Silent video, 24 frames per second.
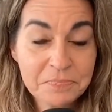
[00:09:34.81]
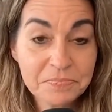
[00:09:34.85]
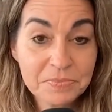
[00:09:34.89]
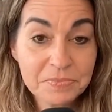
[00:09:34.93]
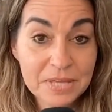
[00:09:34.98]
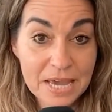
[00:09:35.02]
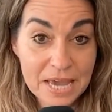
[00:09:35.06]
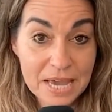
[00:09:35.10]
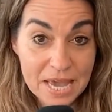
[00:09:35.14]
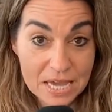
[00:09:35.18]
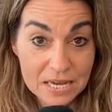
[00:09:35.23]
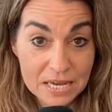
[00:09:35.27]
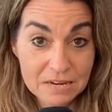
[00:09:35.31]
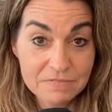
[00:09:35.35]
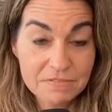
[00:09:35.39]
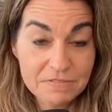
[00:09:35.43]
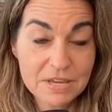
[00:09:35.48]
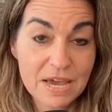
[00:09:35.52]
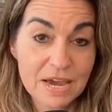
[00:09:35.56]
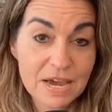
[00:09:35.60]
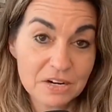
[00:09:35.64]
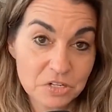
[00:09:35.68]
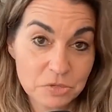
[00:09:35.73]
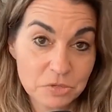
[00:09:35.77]
The head of
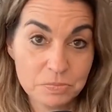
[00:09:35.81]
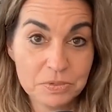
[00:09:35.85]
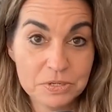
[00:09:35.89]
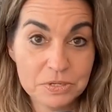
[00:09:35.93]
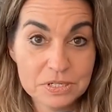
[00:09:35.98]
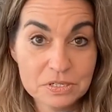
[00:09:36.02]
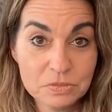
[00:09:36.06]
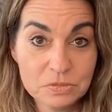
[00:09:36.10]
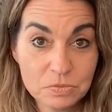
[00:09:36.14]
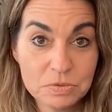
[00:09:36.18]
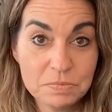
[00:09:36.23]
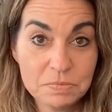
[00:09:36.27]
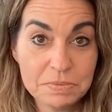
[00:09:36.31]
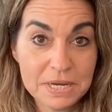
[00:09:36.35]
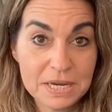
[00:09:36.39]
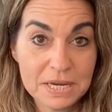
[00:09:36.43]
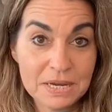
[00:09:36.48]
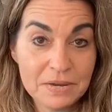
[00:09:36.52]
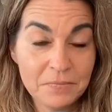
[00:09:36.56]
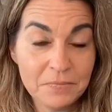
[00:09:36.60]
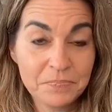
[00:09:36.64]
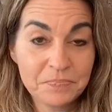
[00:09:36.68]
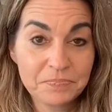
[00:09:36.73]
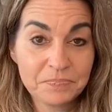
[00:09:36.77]
the octopus would
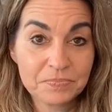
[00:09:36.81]
be